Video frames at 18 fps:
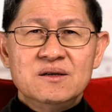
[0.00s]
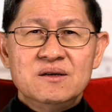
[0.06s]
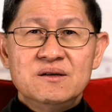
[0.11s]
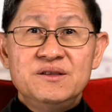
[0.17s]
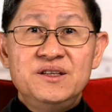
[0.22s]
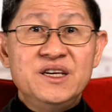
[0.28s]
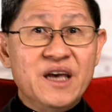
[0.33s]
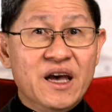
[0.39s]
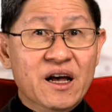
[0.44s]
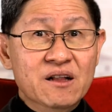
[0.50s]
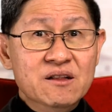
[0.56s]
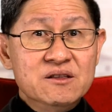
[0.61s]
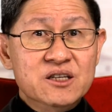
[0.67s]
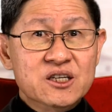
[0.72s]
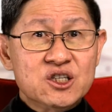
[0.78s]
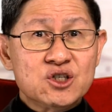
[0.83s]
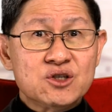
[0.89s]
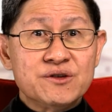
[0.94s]
The
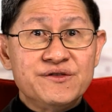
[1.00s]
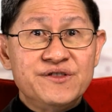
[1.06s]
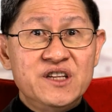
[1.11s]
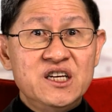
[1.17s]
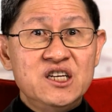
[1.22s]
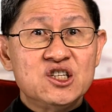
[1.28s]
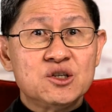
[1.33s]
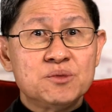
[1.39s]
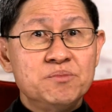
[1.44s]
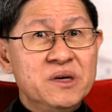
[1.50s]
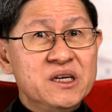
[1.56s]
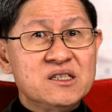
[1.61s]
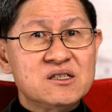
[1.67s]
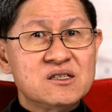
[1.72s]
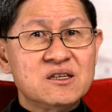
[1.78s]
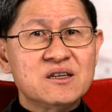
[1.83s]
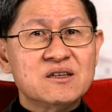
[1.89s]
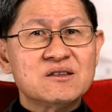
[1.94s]
eldest of these
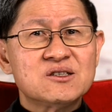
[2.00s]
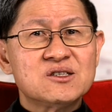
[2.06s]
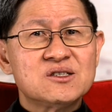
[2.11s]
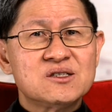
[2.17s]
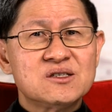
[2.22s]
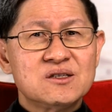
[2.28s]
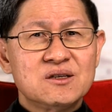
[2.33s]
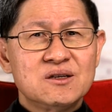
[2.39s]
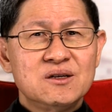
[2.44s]
mystics,